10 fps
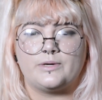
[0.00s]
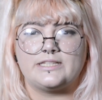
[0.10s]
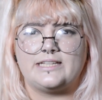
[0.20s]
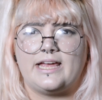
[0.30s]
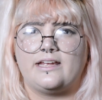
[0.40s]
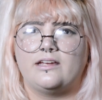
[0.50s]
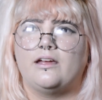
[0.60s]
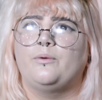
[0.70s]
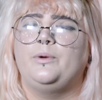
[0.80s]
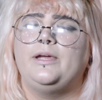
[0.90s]
was like
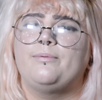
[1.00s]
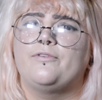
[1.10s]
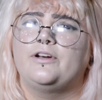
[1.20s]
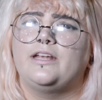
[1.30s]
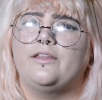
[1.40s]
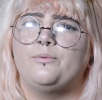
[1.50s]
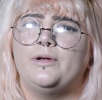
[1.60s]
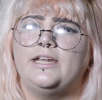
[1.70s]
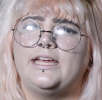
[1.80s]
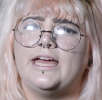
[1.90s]
a week before the other
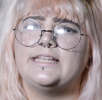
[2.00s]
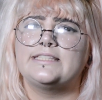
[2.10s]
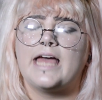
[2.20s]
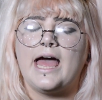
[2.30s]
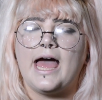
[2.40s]
one, I guess.